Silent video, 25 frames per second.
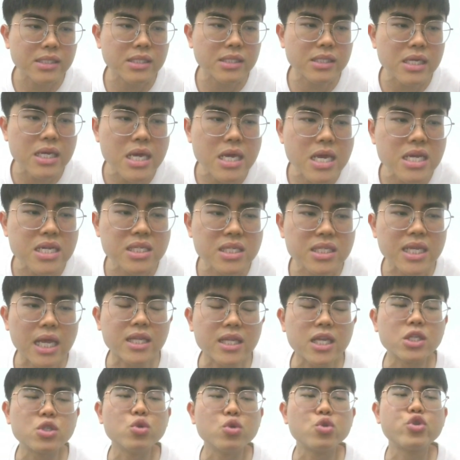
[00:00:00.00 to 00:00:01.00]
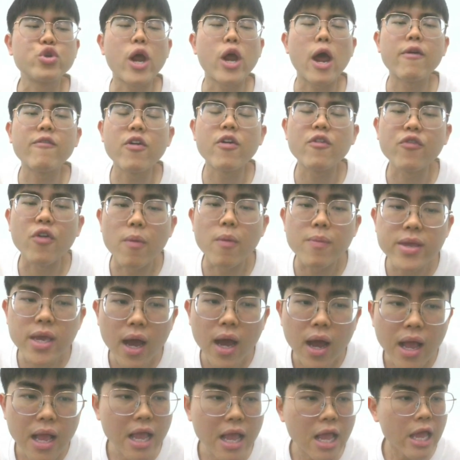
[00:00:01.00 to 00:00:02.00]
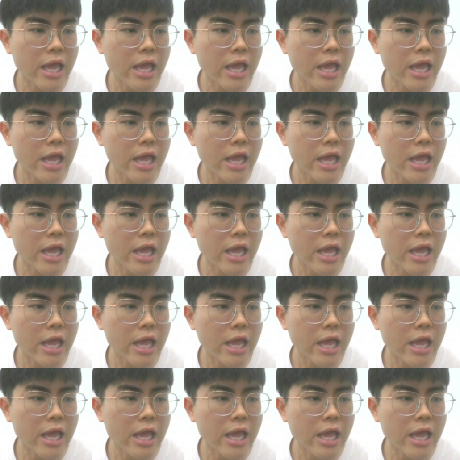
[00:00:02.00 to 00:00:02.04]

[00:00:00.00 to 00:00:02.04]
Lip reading: C started to travel from here.